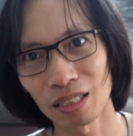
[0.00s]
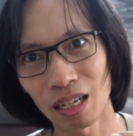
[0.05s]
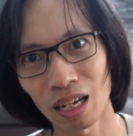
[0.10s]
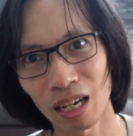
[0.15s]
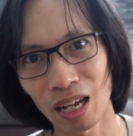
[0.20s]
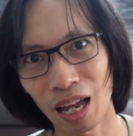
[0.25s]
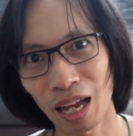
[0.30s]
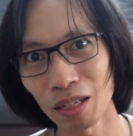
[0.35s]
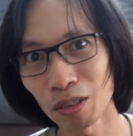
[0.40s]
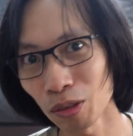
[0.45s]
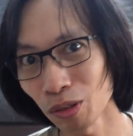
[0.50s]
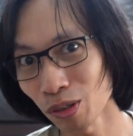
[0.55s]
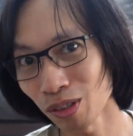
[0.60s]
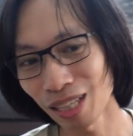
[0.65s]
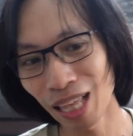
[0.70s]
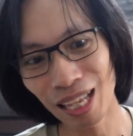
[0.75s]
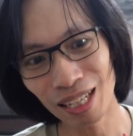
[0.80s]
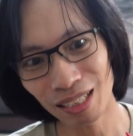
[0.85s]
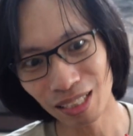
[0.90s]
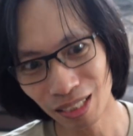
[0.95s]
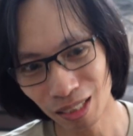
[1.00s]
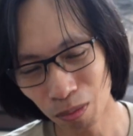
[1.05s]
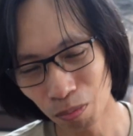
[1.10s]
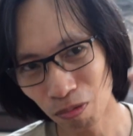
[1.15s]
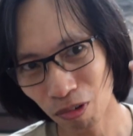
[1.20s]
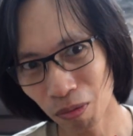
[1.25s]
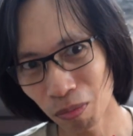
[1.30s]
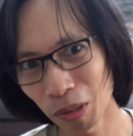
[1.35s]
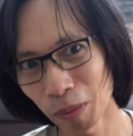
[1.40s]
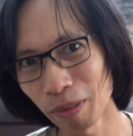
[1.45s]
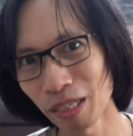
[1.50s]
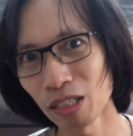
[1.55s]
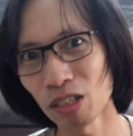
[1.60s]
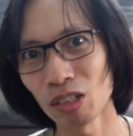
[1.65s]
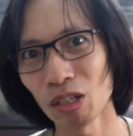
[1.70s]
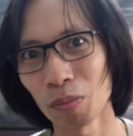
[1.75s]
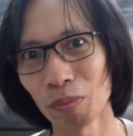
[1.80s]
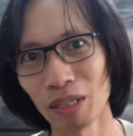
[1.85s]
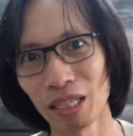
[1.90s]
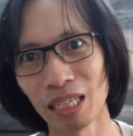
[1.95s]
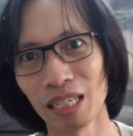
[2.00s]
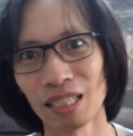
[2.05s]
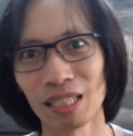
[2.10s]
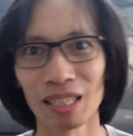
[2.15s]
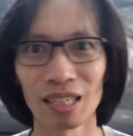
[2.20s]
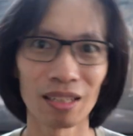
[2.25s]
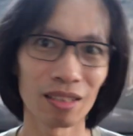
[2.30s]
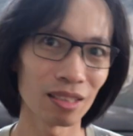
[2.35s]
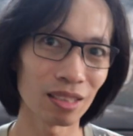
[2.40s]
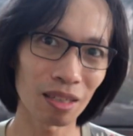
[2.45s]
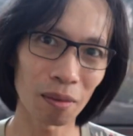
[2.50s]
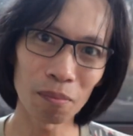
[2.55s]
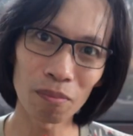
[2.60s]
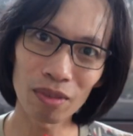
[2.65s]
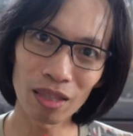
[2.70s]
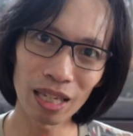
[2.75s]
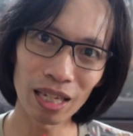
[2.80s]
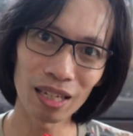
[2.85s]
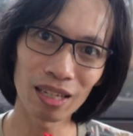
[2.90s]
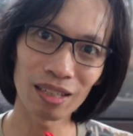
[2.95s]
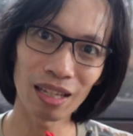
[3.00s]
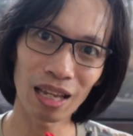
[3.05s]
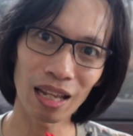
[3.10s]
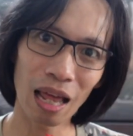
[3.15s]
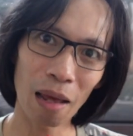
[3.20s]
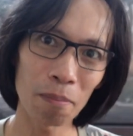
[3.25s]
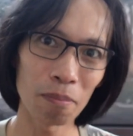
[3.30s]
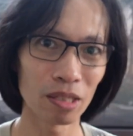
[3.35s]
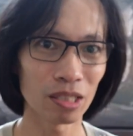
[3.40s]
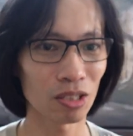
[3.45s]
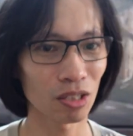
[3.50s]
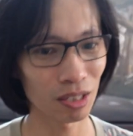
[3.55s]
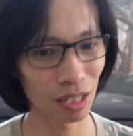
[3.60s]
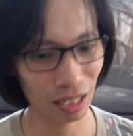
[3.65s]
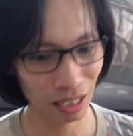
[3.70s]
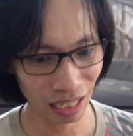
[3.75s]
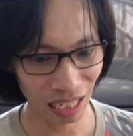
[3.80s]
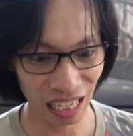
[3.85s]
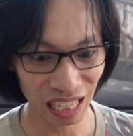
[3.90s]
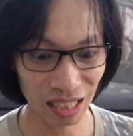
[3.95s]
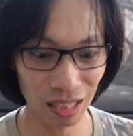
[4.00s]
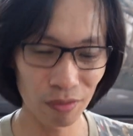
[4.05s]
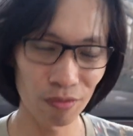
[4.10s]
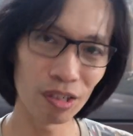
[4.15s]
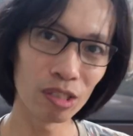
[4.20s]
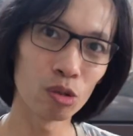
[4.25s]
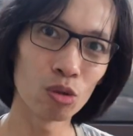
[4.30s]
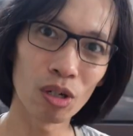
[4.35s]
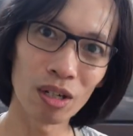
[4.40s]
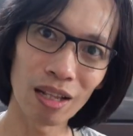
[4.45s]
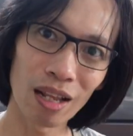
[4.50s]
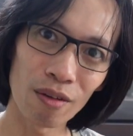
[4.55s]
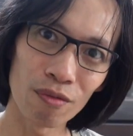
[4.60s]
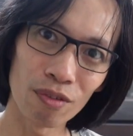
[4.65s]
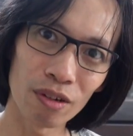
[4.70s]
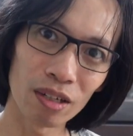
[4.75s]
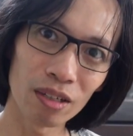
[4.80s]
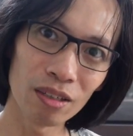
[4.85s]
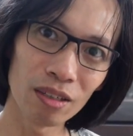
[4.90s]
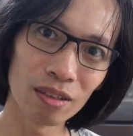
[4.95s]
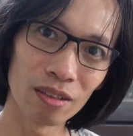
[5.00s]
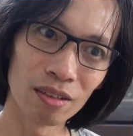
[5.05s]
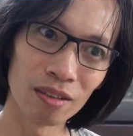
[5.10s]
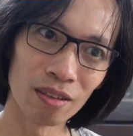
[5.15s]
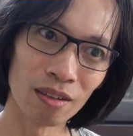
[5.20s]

I don't know, that's probably going to be something that happens on an individual level,